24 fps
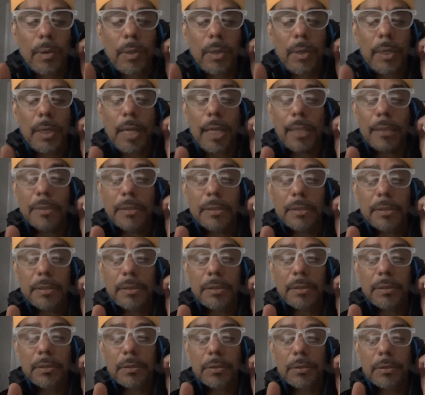let's
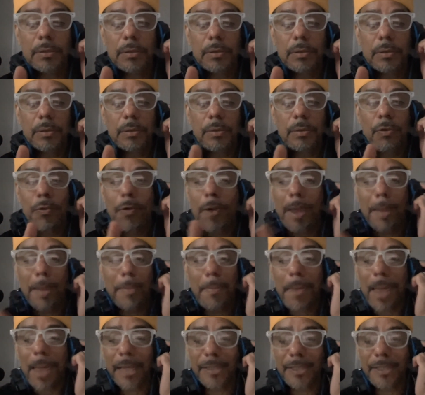create
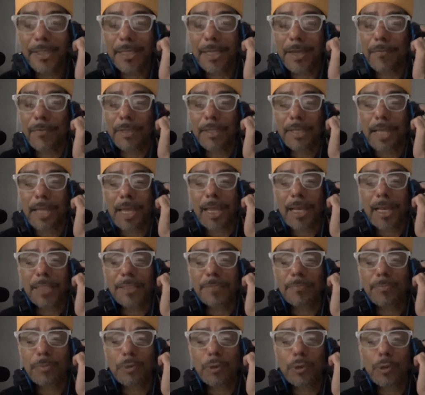magic every day.
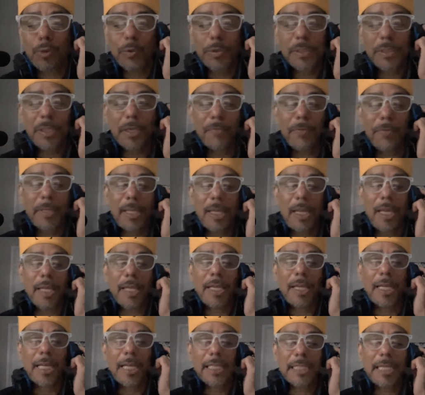Let's muse every
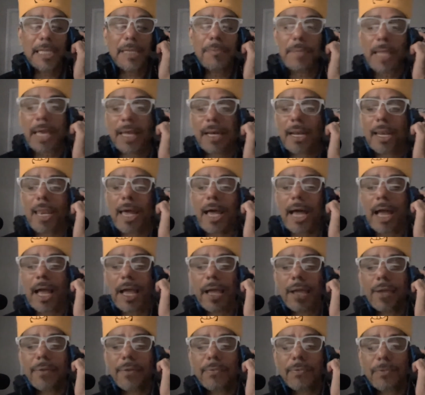day. Let's keep that alive.